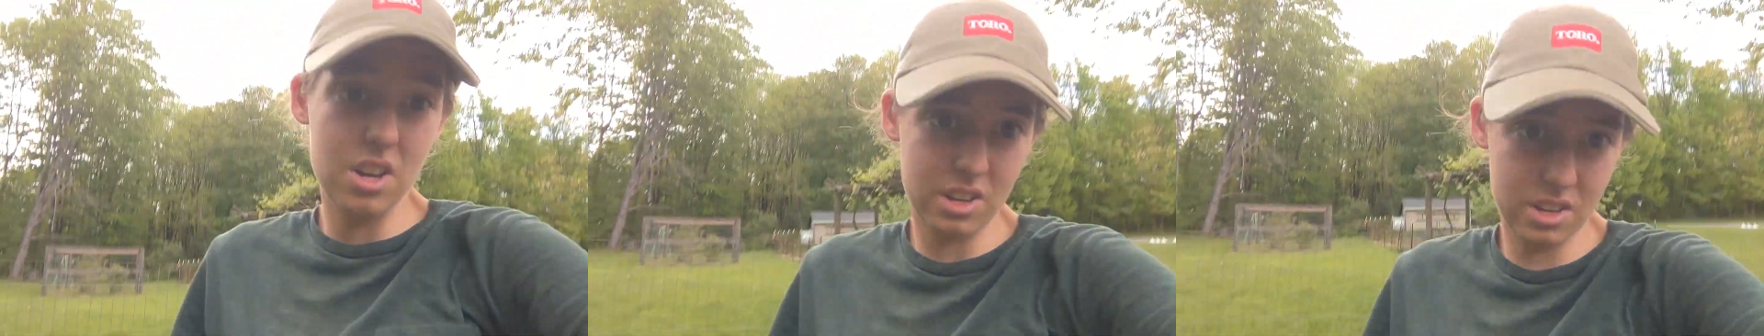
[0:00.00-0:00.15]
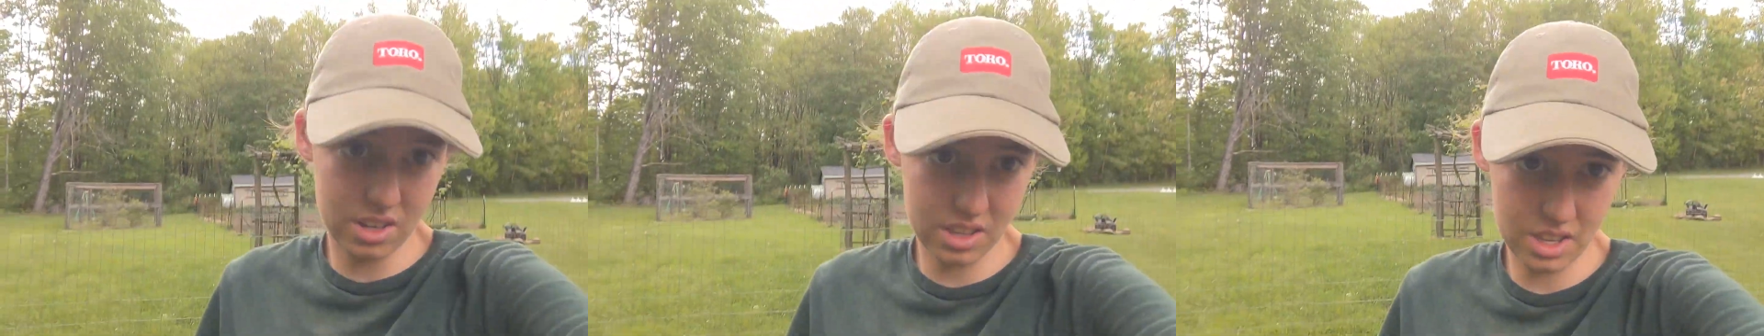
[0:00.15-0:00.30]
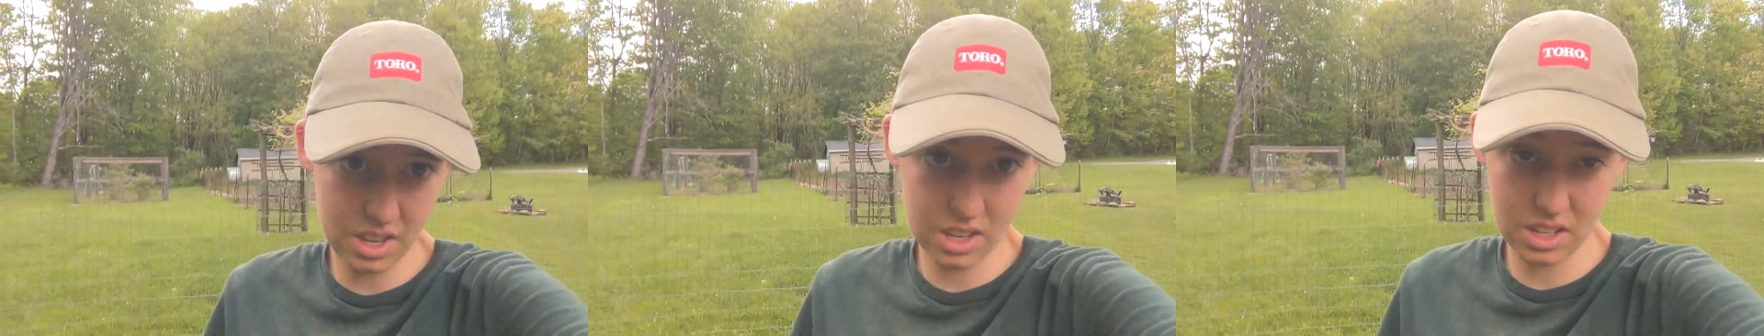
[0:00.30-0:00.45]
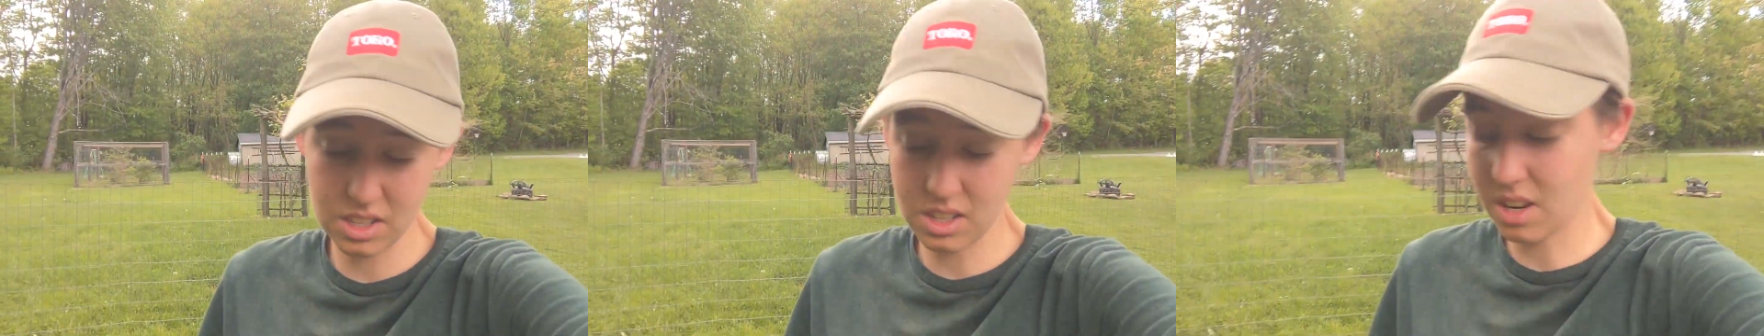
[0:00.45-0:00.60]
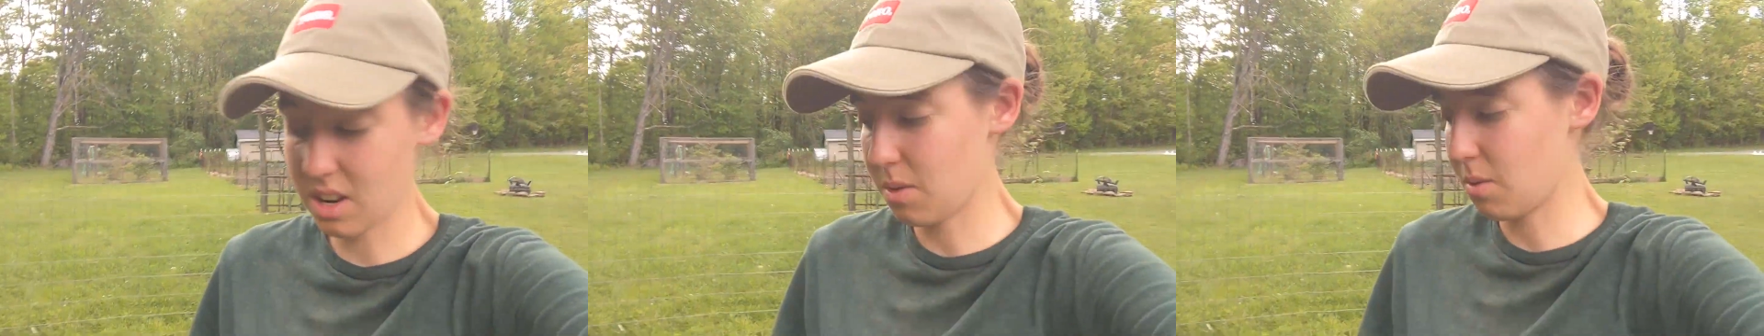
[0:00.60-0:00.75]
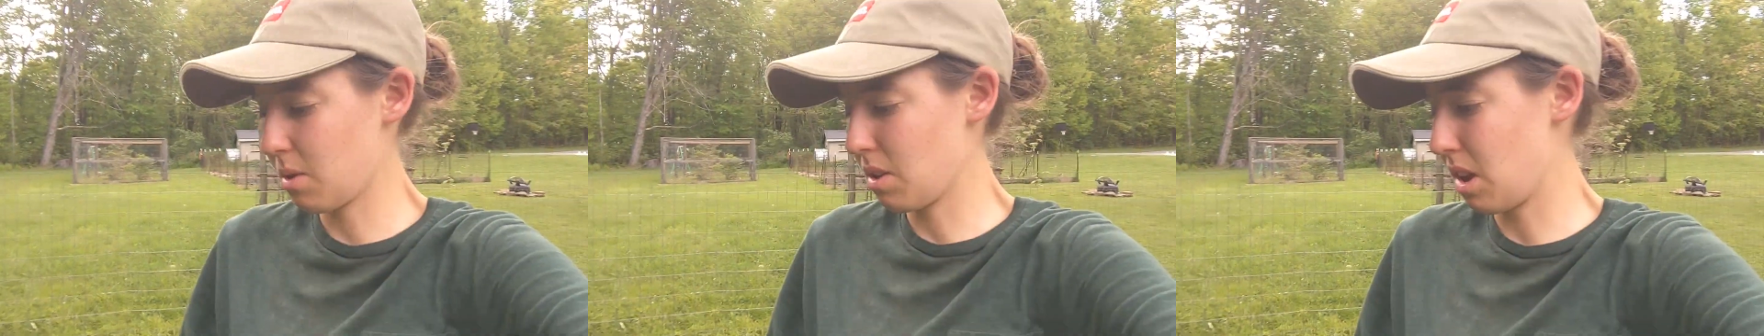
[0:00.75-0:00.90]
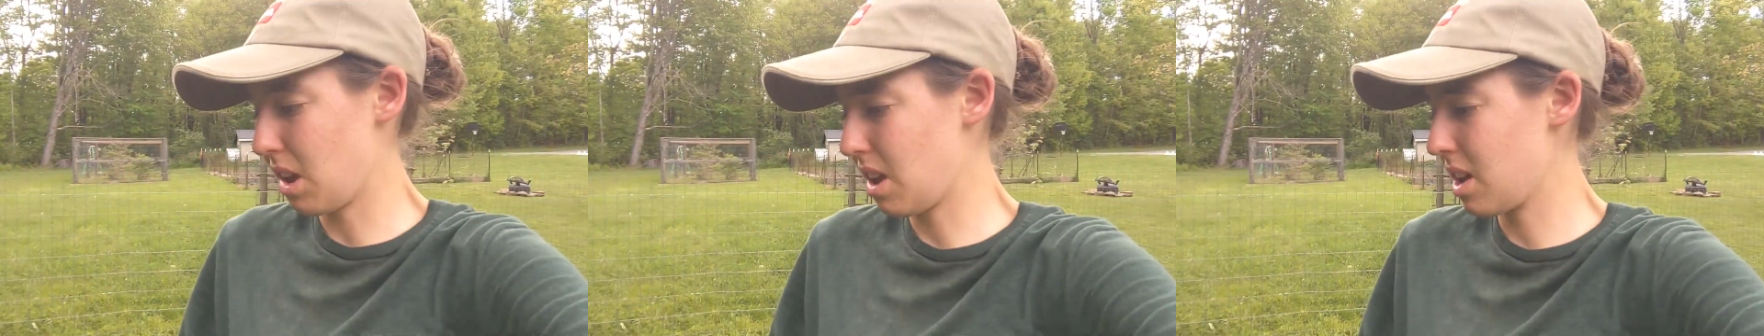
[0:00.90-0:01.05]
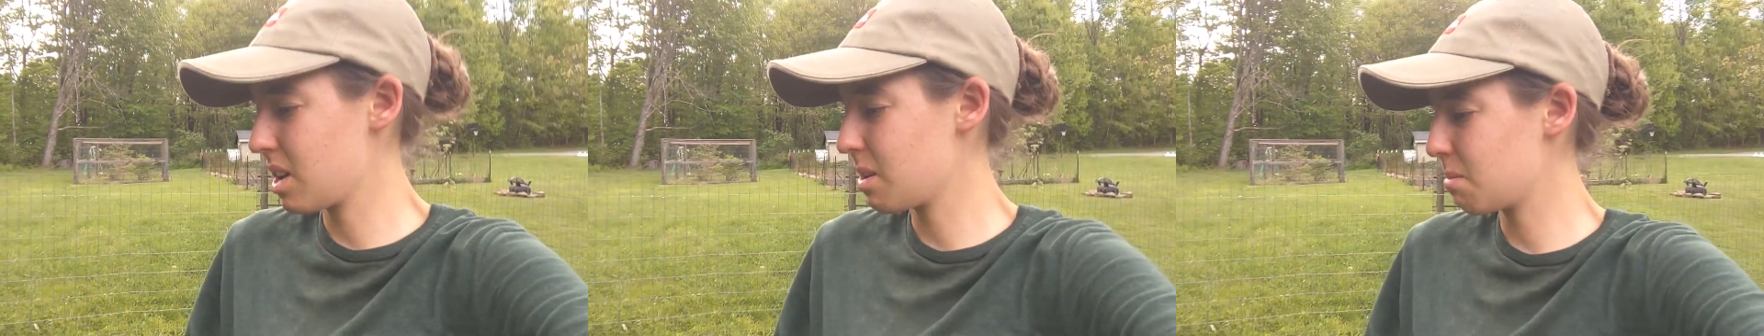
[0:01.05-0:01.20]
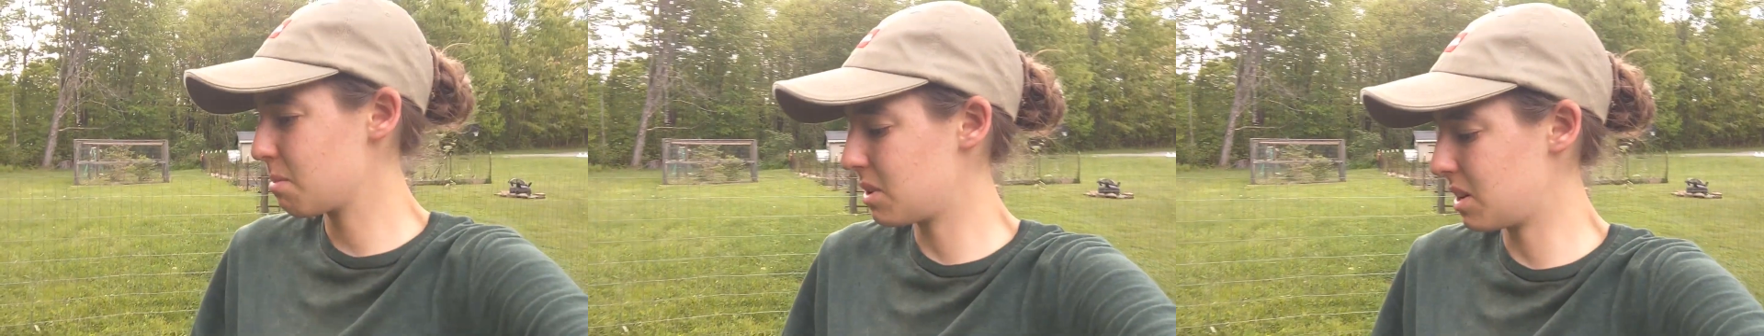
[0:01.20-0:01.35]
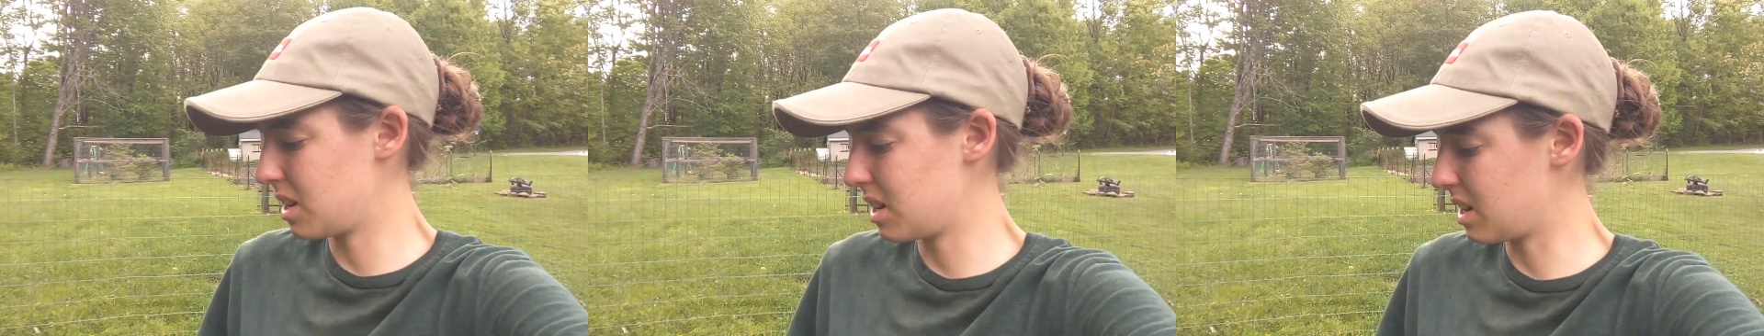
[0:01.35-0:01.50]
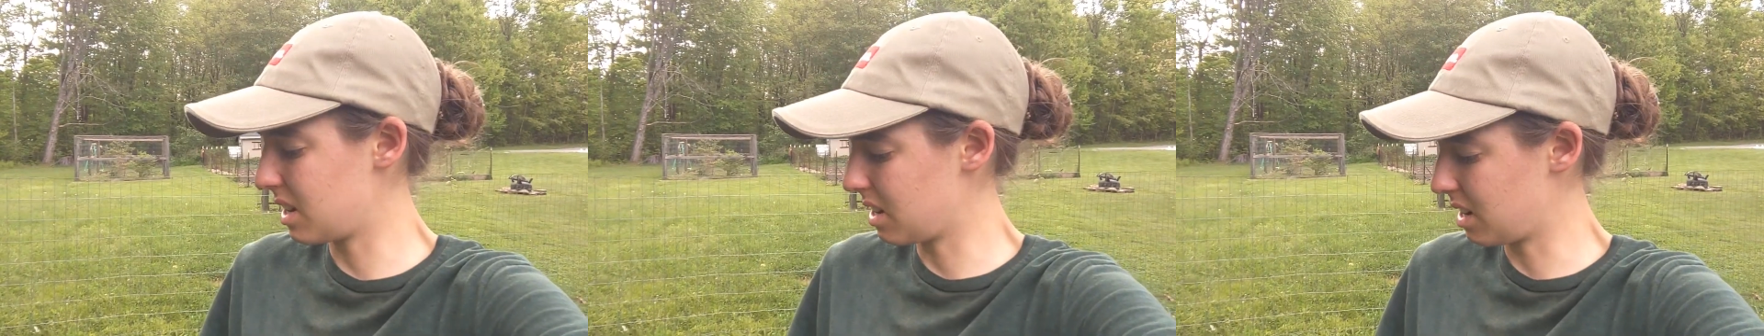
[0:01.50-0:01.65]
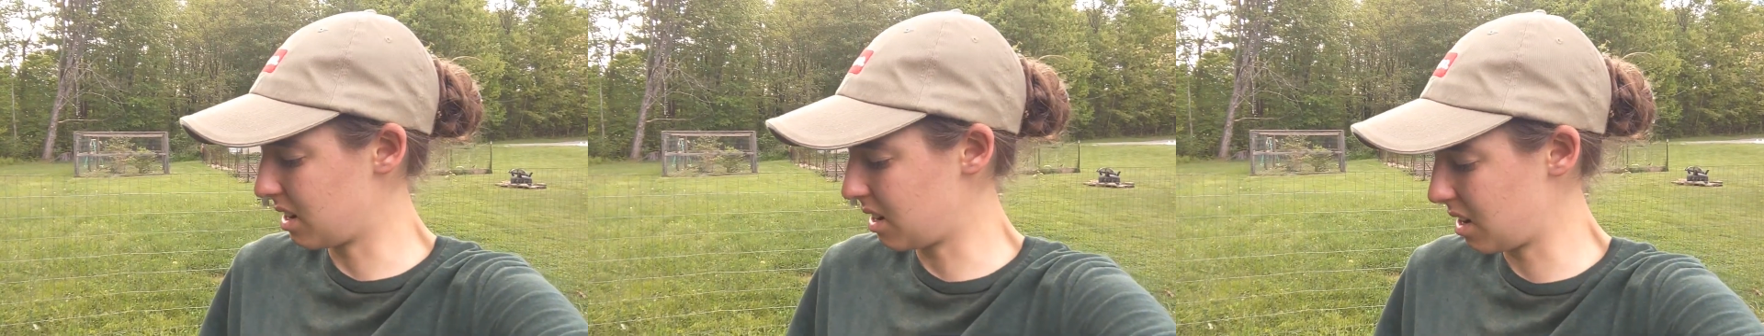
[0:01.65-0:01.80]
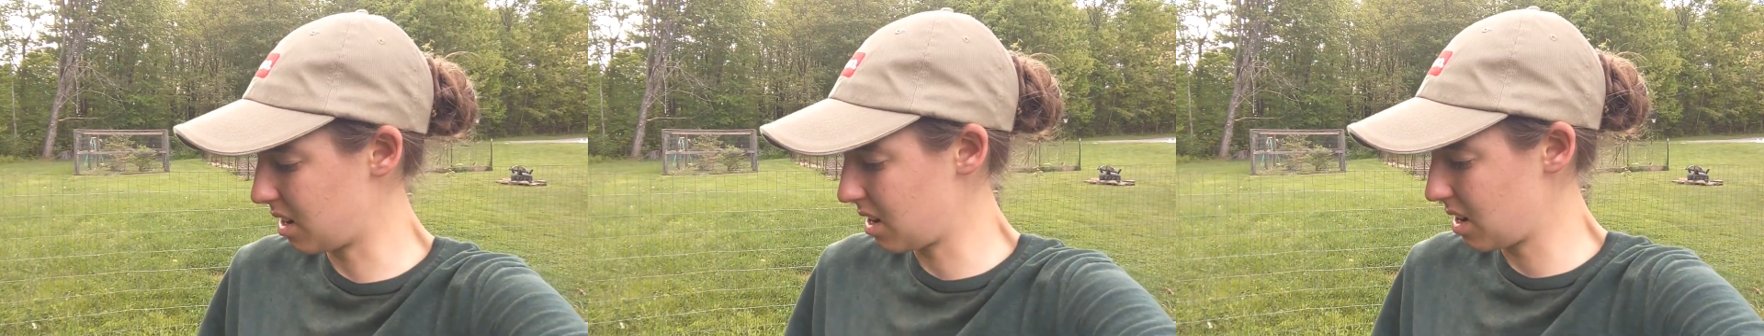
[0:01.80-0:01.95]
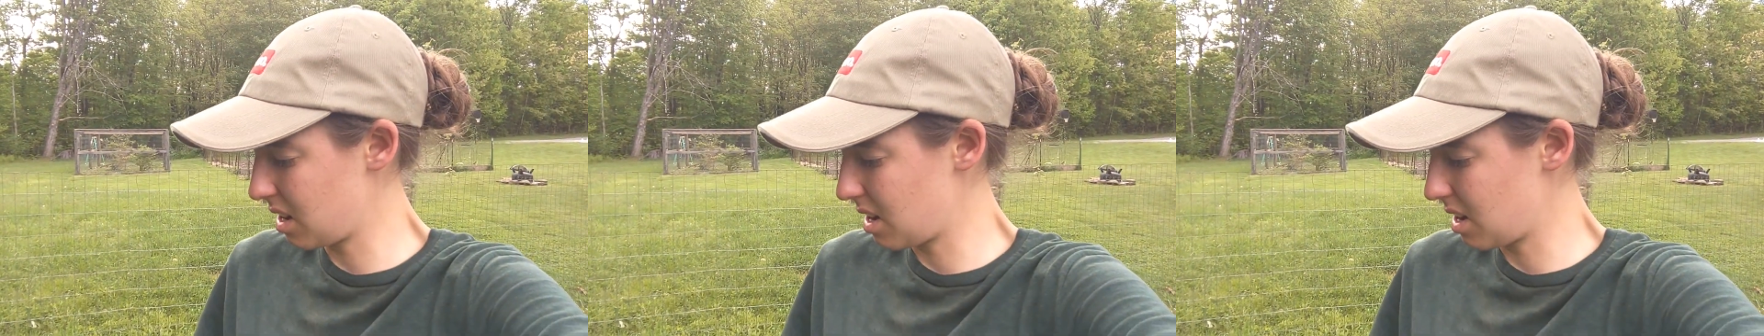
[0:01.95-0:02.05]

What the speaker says: things in it. We put it in